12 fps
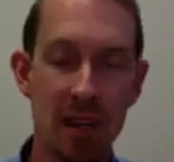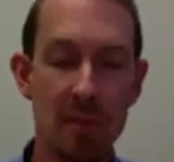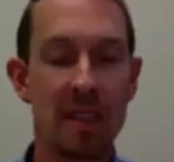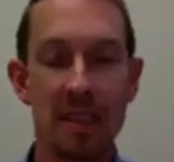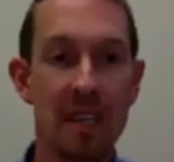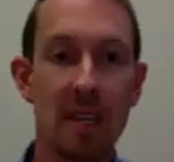I'm
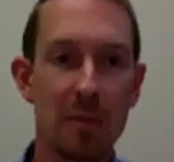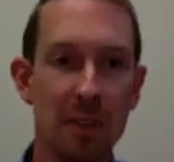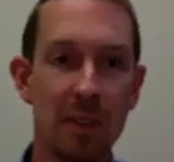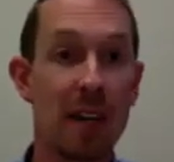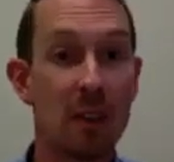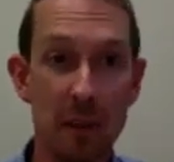in the psych
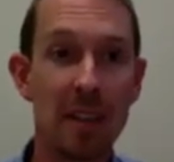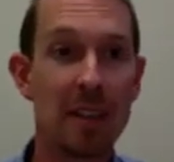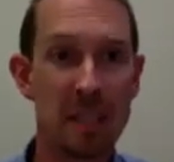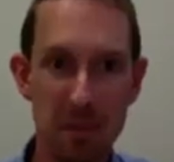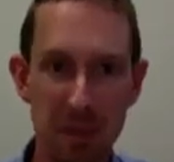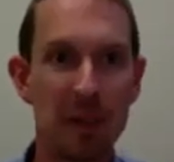building, everyone in
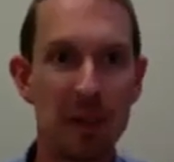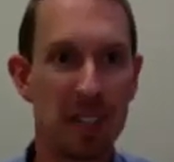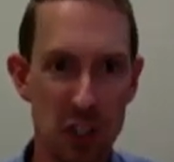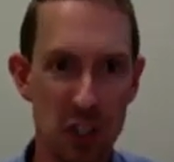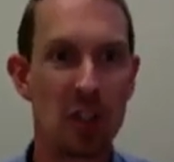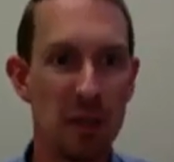this
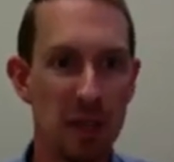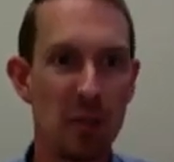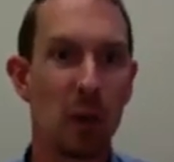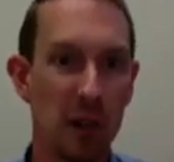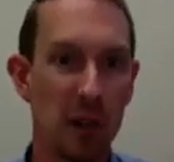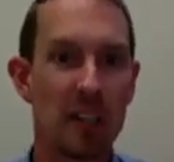building should be
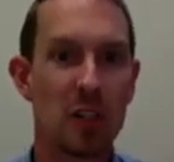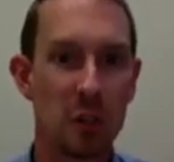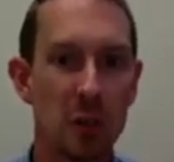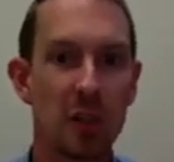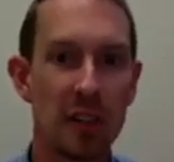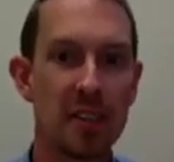working
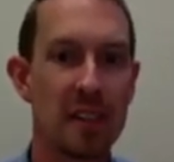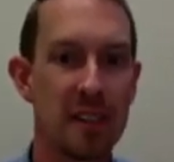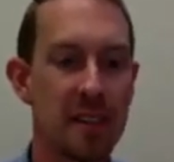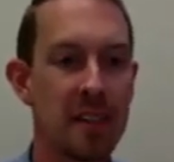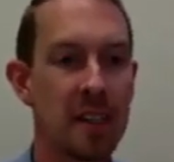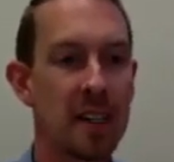towards,
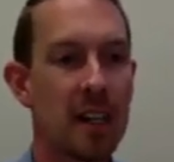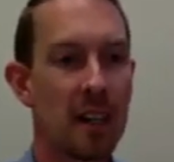is